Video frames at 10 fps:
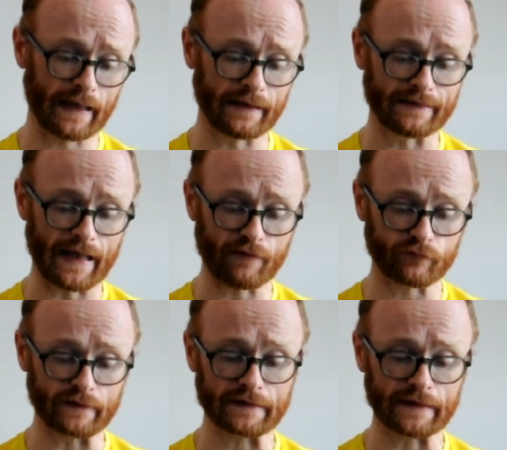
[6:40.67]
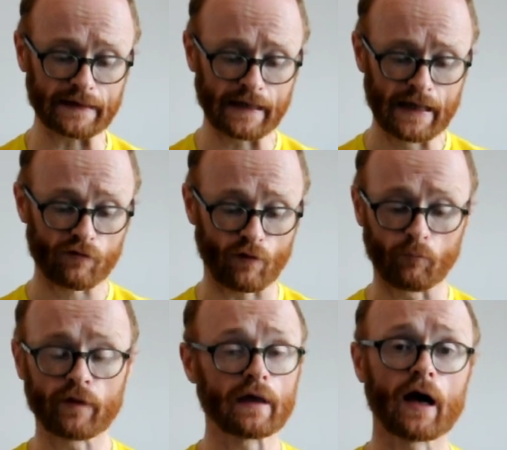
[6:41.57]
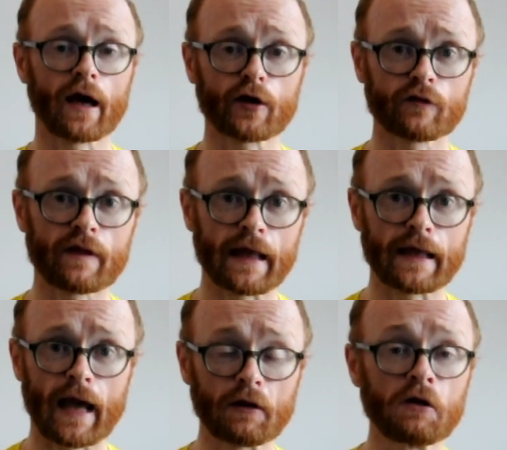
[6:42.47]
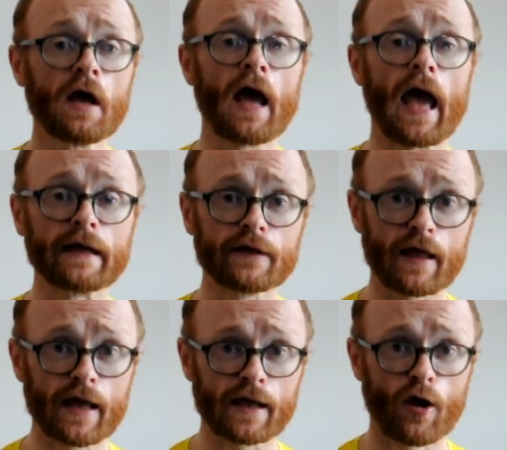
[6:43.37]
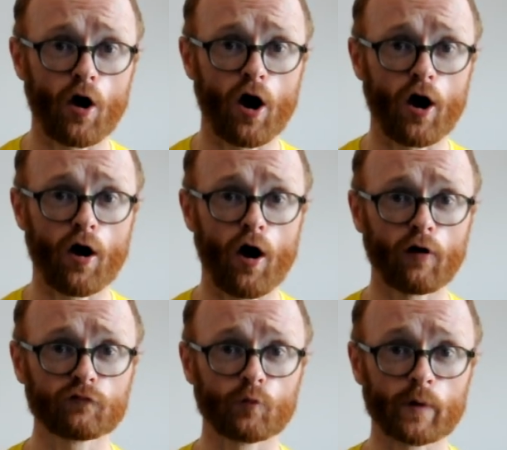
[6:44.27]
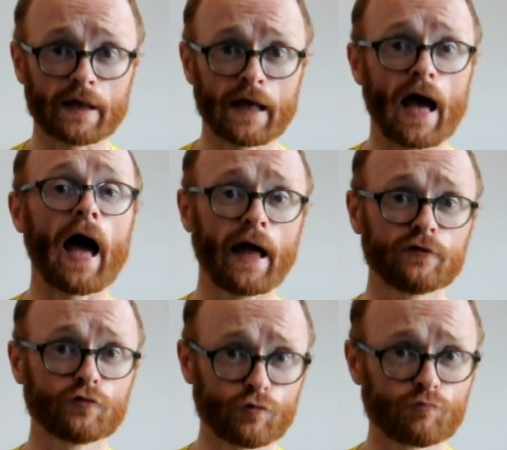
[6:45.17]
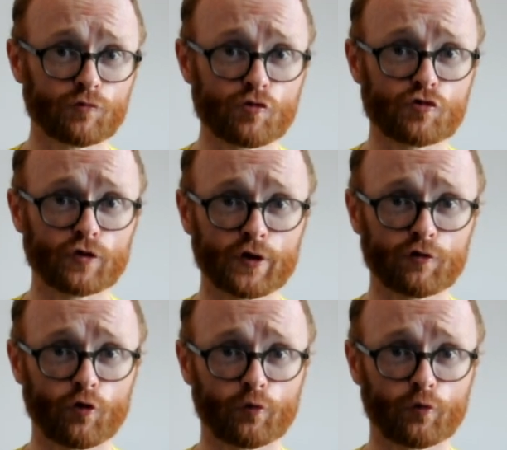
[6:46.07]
definitely something I could take out any day uh, of the week and usually do.